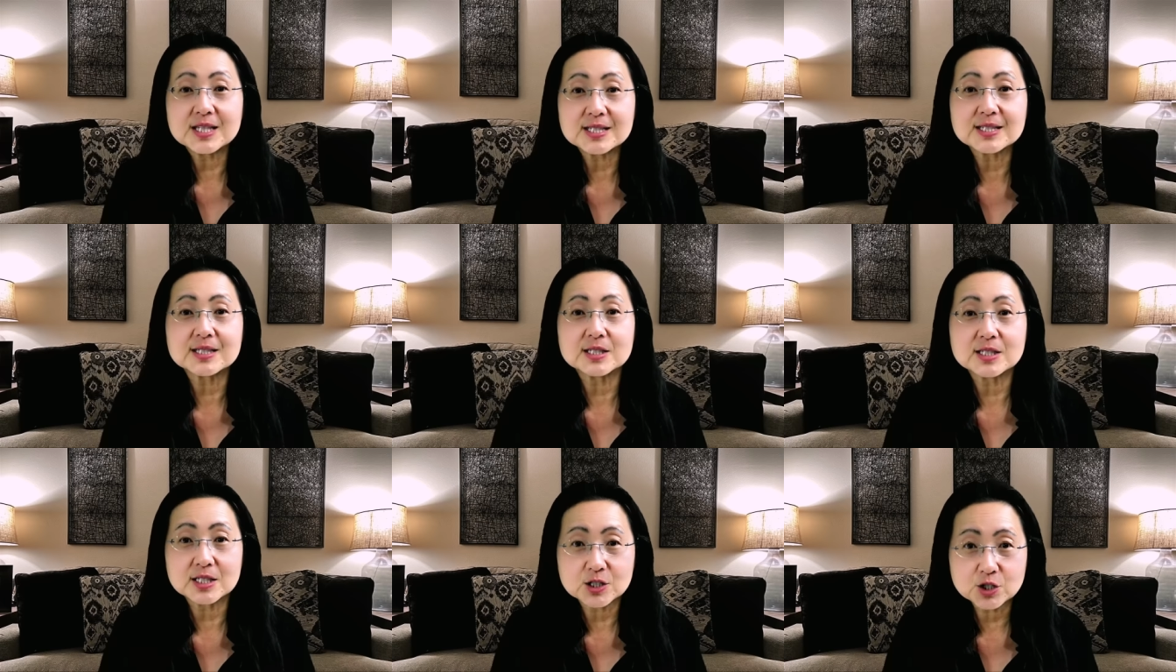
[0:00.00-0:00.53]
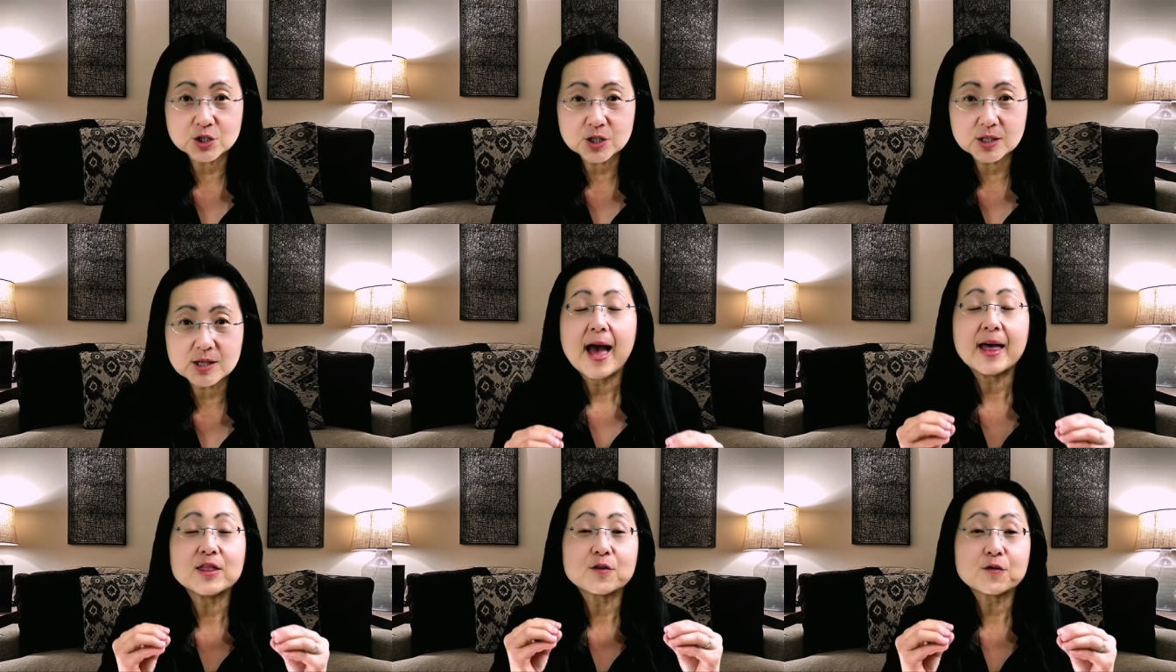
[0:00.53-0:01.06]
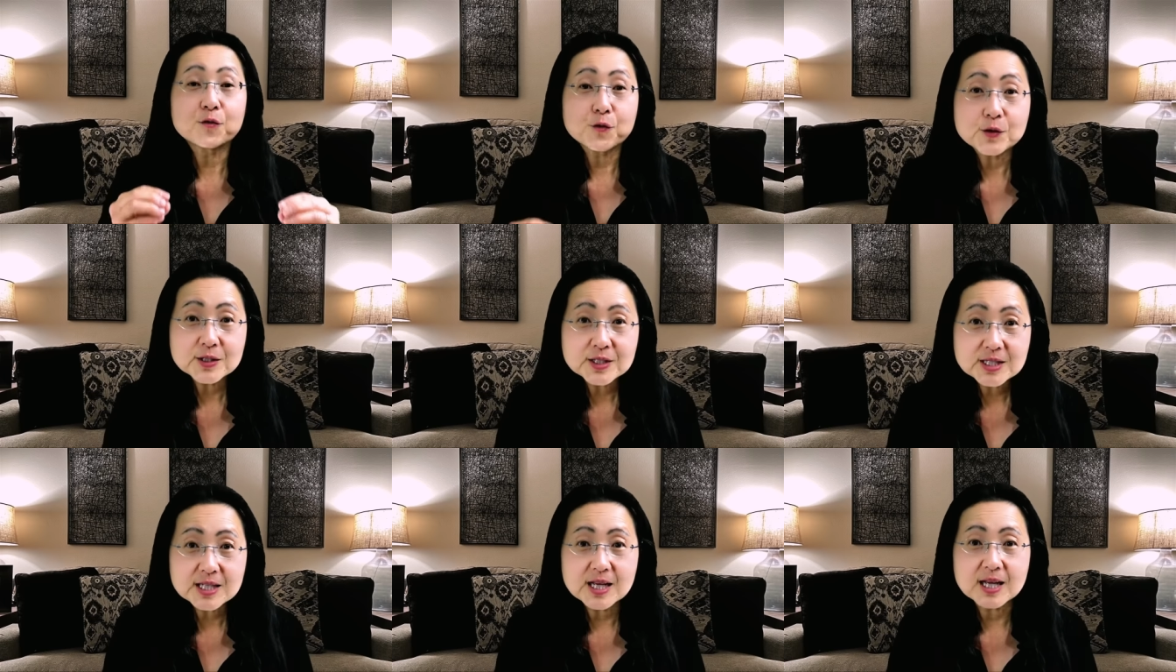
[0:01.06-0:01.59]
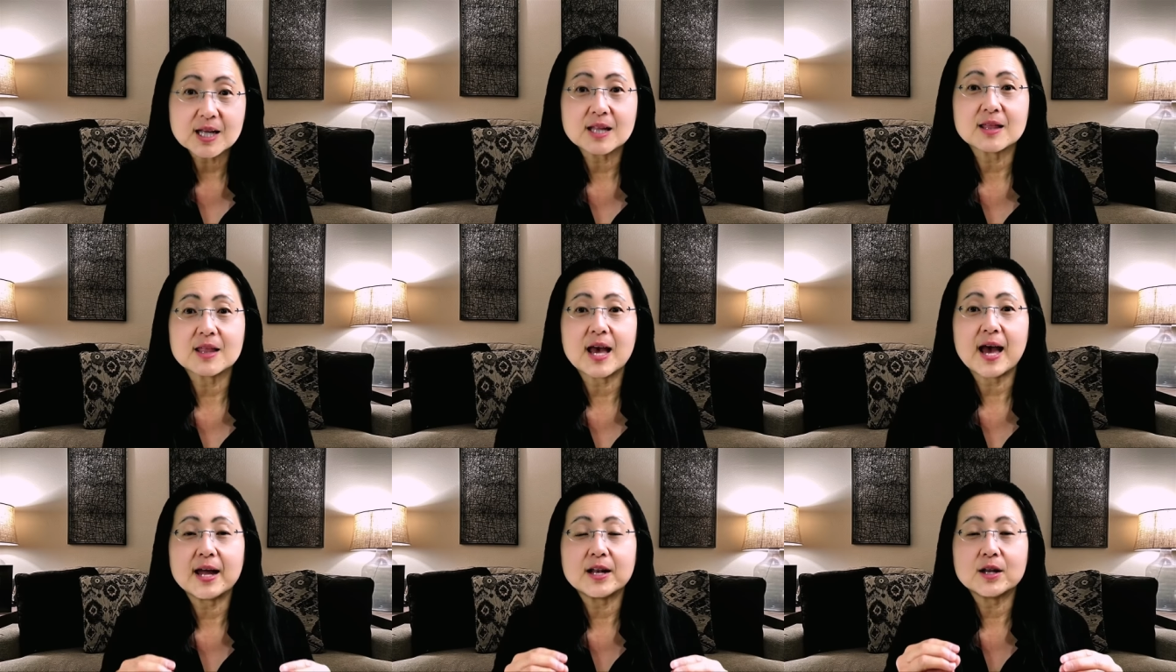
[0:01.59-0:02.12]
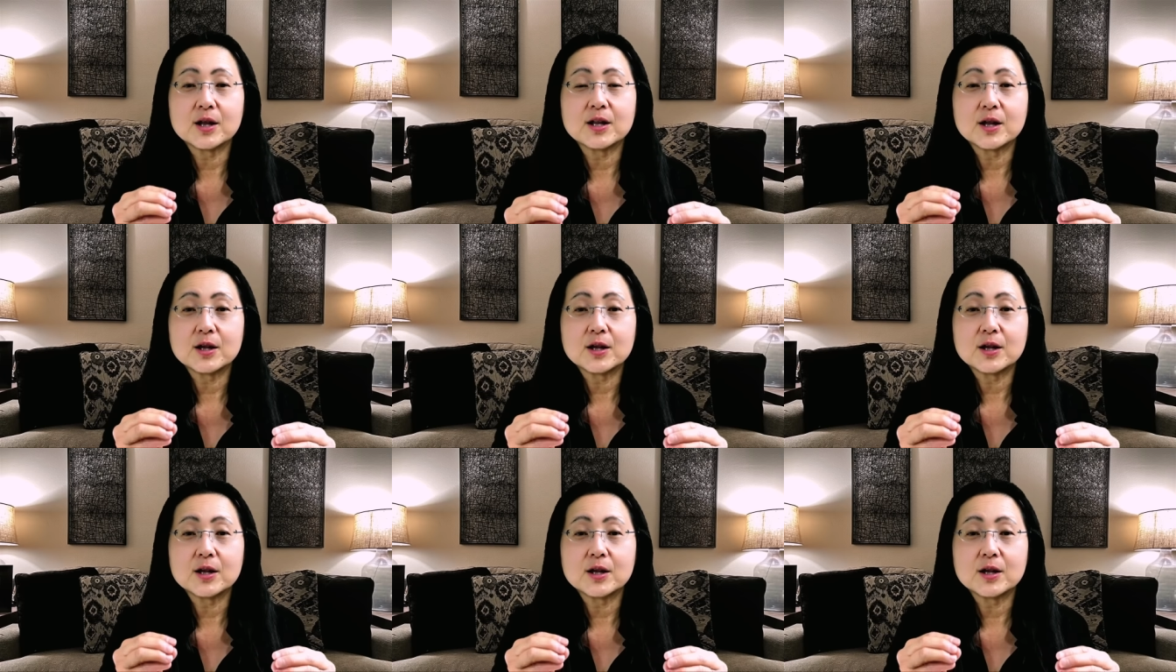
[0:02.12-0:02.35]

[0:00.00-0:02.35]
this addiction. And the first thing that